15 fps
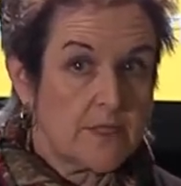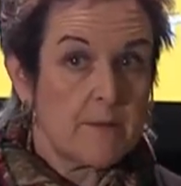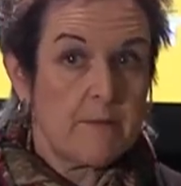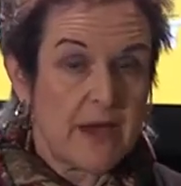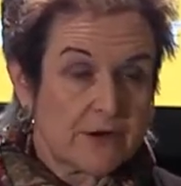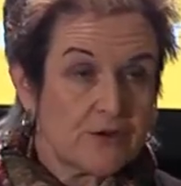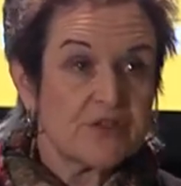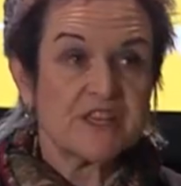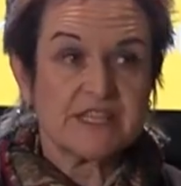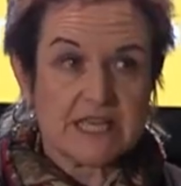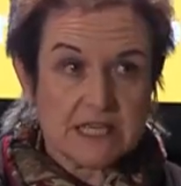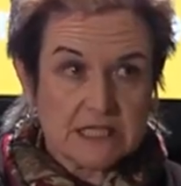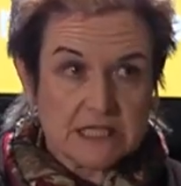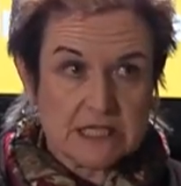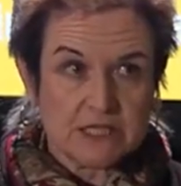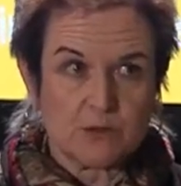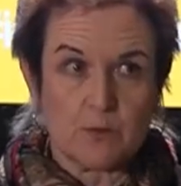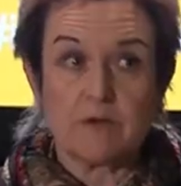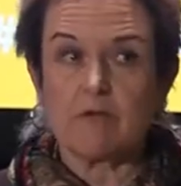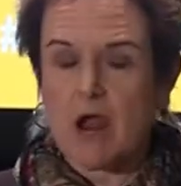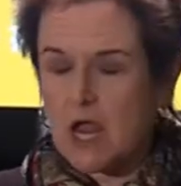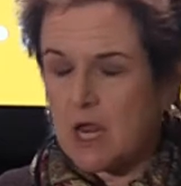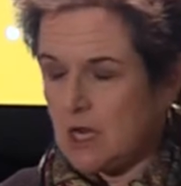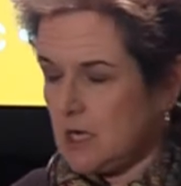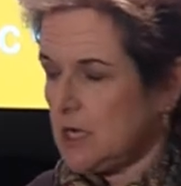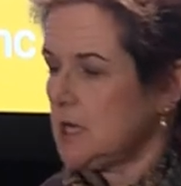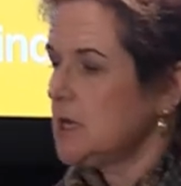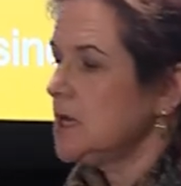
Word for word: The better the sentences we write,